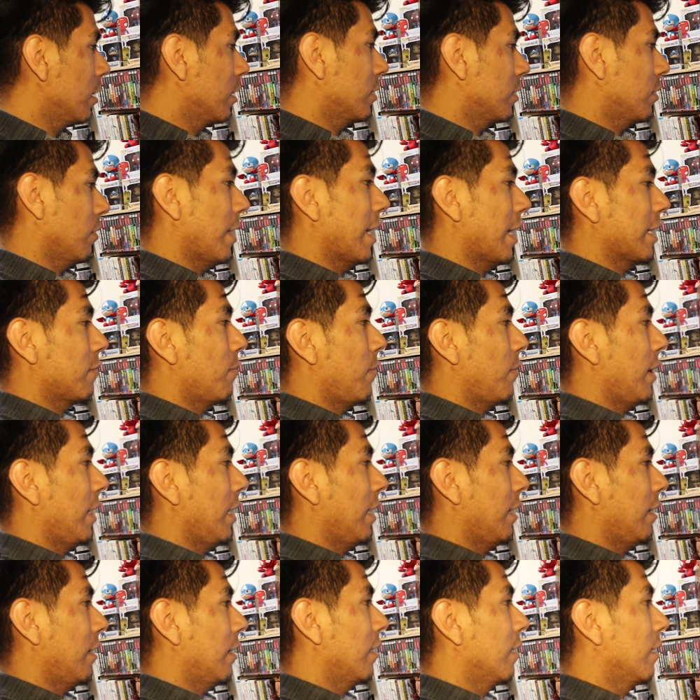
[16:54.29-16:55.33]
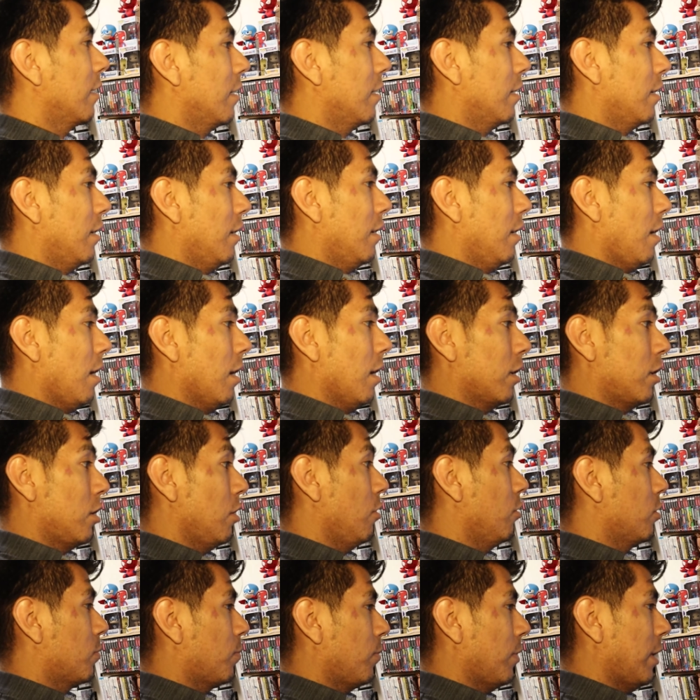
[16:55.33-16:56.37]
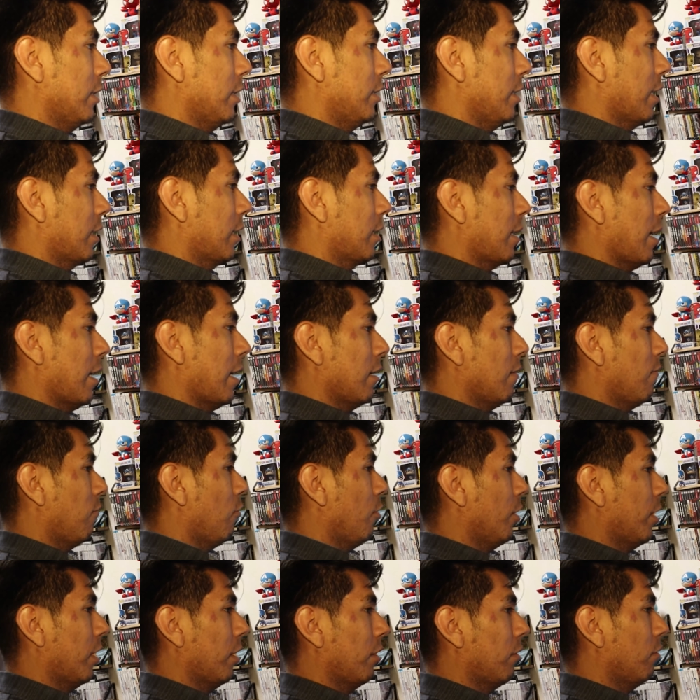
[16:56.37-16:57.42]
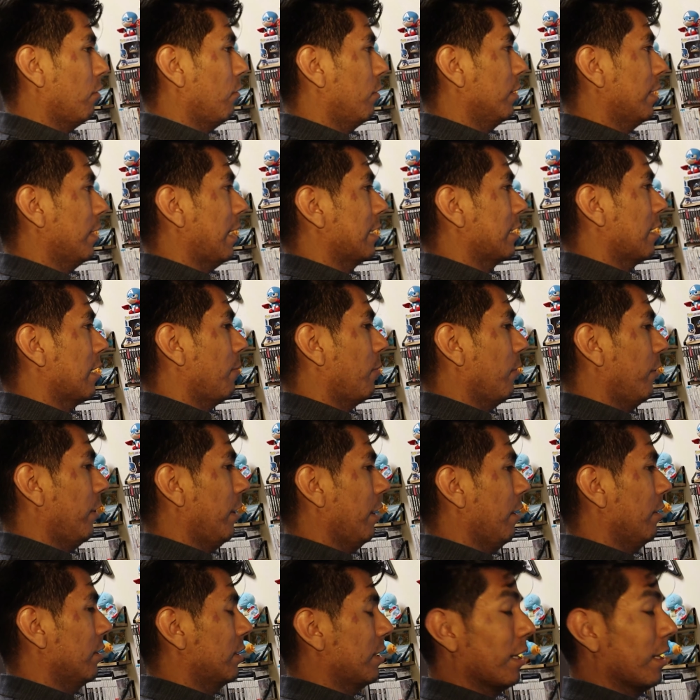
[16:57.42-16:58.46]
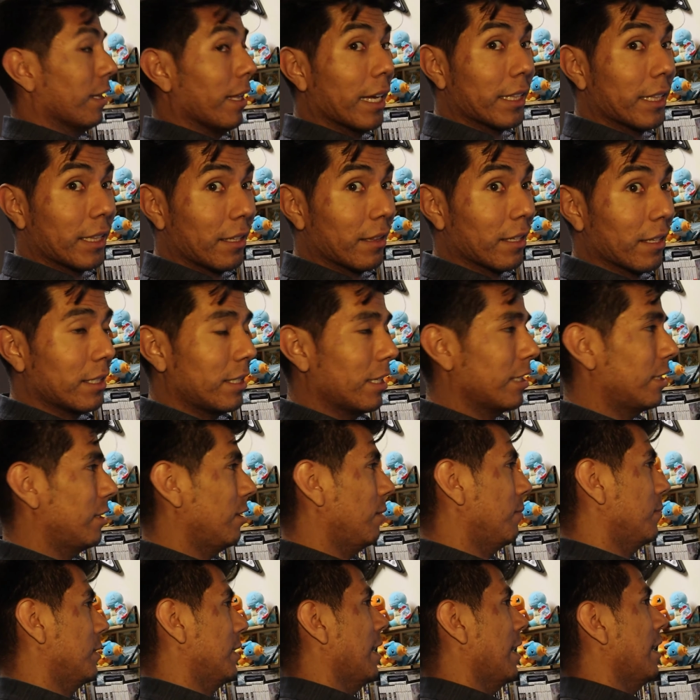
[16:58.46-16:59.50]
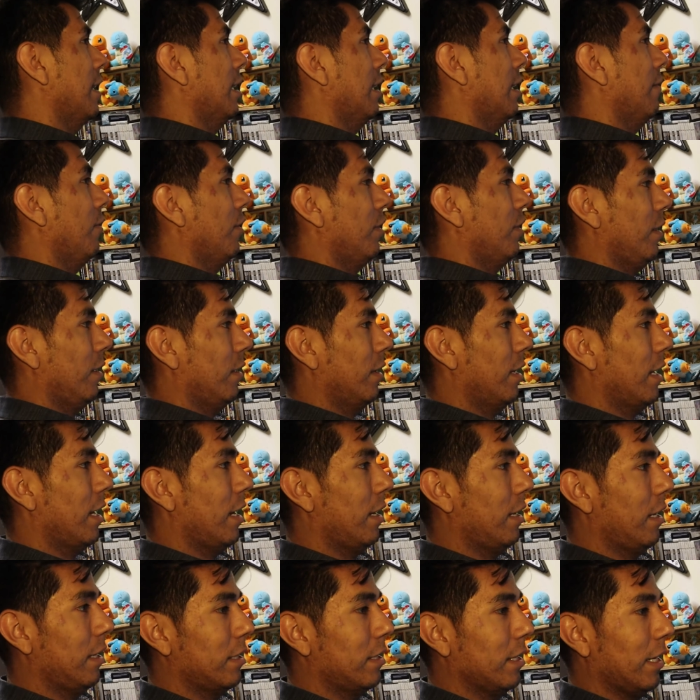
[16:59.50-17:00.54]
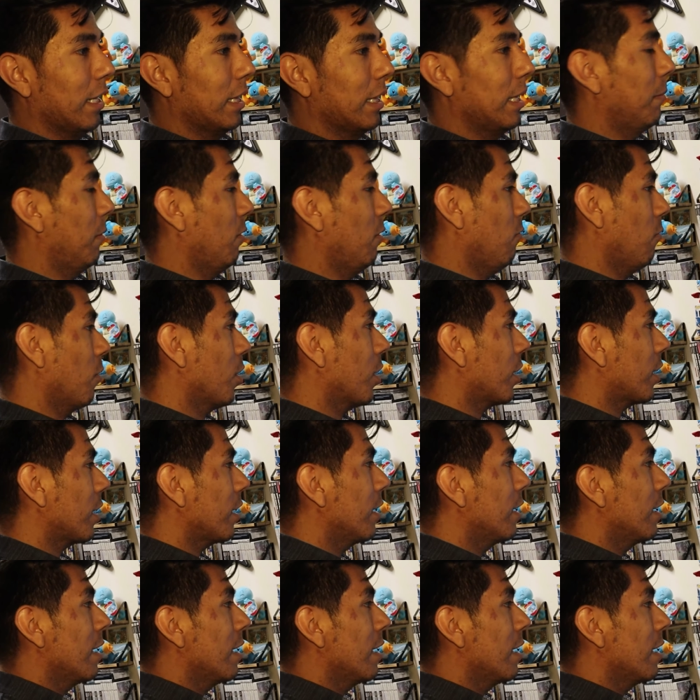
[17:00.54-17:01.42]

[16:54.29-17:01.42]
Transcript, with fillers: So that's been a huge project, kind of working through the last couple of years, collecting the systems, getting everything that I need to get them to work.